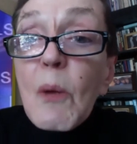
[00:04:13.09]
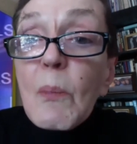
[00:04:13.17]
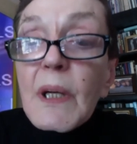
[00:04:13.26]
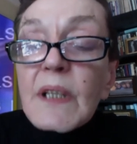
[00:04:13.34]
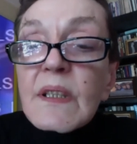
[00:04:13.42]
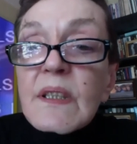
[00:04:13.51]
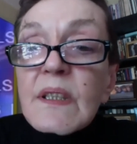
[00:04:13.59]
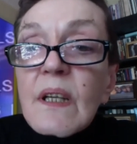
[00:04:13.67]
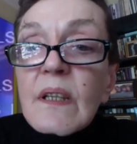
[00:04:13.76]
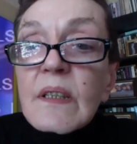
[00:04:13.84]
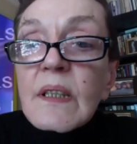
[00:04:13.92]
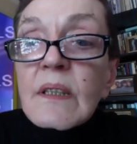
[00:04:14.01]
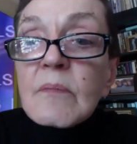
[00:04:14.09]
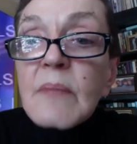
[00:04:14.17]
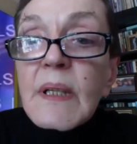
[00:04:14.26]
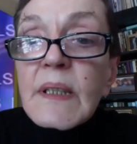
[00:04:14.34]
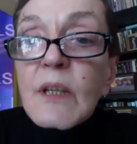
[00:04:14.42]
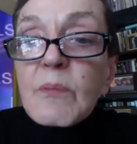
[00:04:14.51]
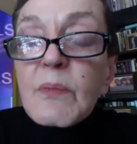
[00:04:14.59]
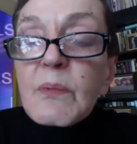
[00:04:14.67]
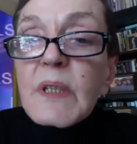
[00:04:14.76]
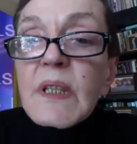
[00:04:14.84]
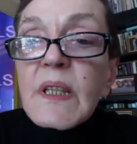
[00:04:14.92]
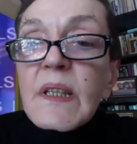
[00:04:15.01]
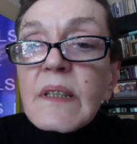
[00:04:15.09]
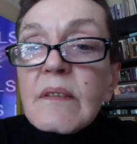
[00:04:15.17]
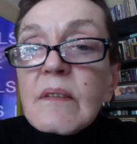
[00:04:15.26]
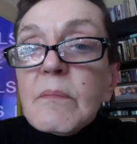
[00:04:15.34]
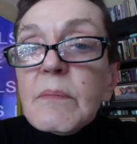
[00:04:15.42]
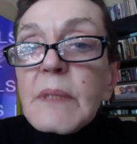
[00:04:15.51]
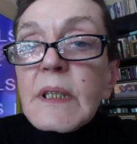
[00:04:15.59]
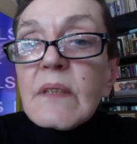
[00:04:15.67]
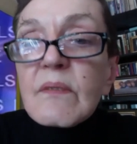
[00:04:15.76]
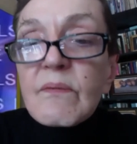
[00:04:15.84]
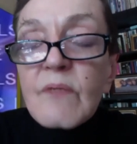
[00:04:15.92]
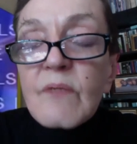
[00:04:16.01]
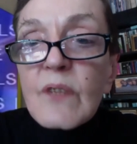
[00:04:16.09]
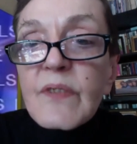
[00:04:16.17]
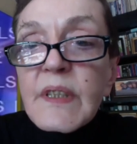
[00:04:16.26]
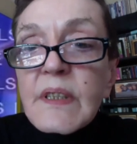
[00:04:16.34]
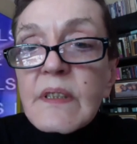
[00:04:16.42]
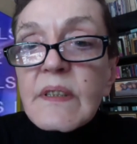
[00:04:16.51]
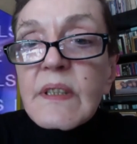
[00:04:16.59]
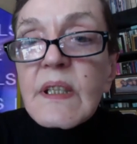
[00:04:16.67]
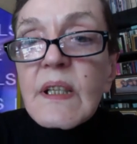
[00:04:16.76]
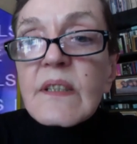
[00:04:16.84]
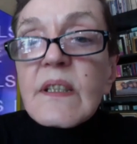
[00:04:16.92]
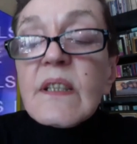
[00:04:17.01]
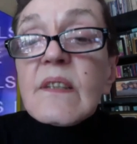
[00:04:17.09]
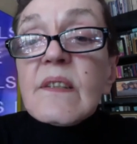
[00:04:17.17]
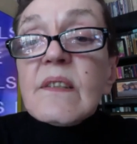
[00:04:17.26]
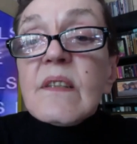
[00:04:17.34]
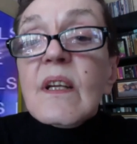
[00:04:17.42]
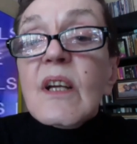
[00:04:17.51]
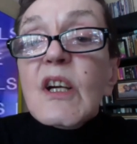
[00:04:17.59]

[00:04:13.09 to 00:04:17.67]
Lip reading: But I kept reading and being involved in the ideas